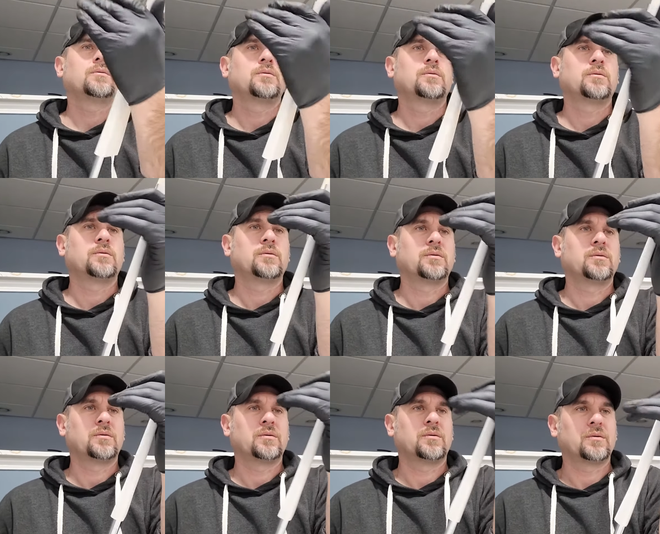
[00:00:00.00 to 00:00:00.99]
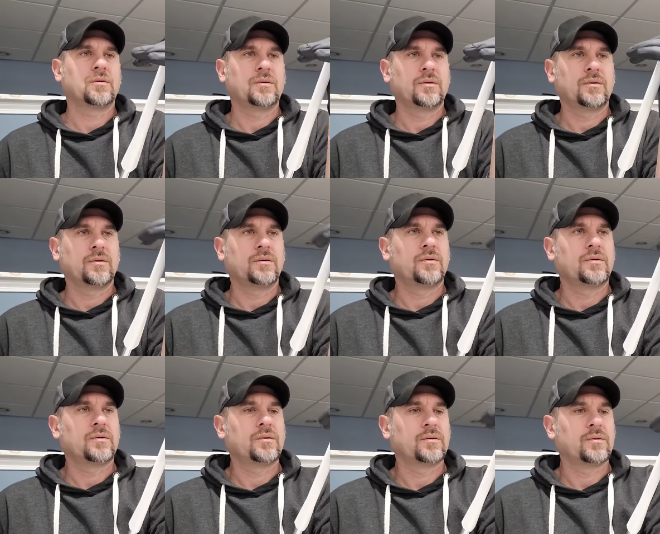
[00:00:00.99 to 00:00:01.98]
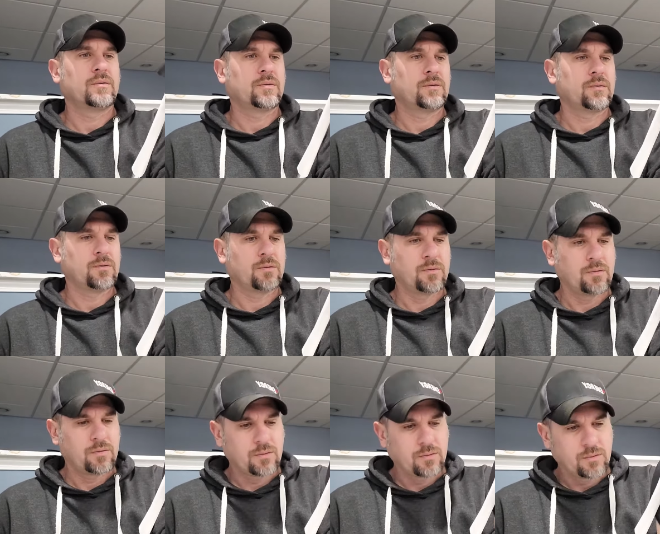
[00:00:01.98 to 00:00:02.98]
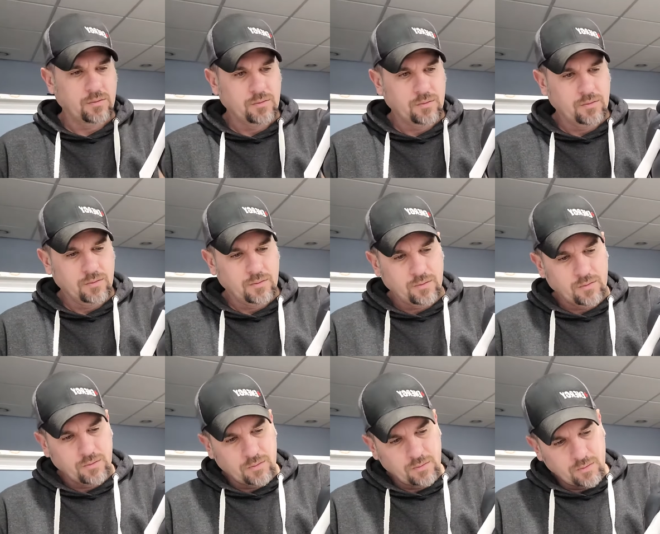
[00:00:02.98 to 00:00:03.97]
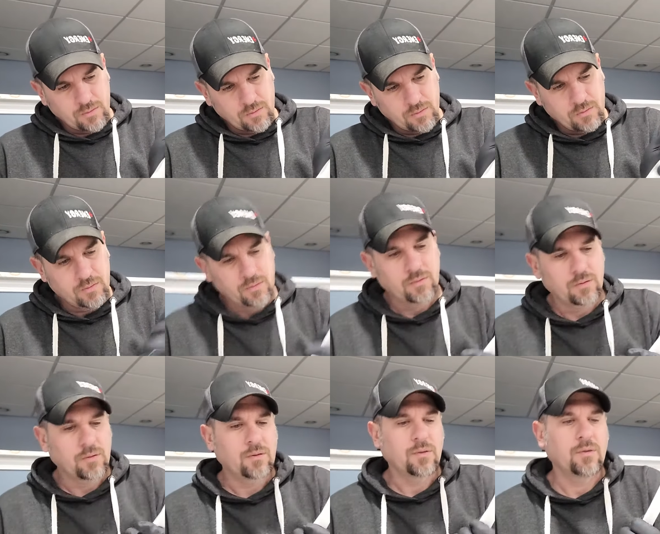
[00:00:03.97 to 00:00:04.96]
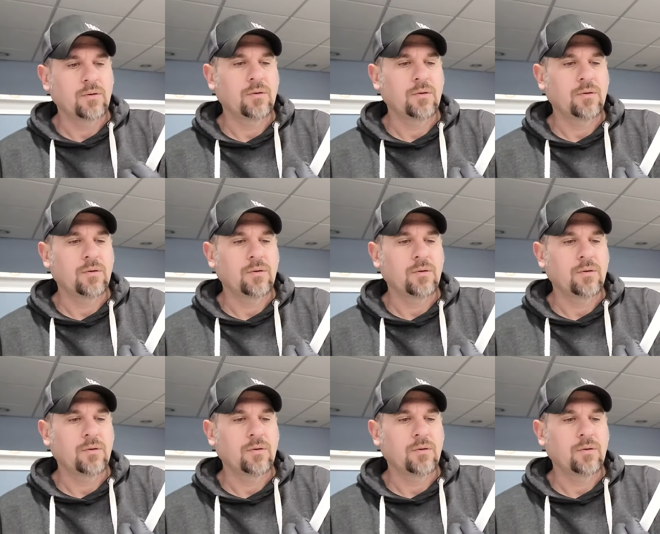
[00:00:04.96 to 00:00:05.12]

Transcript: Nobody speaks.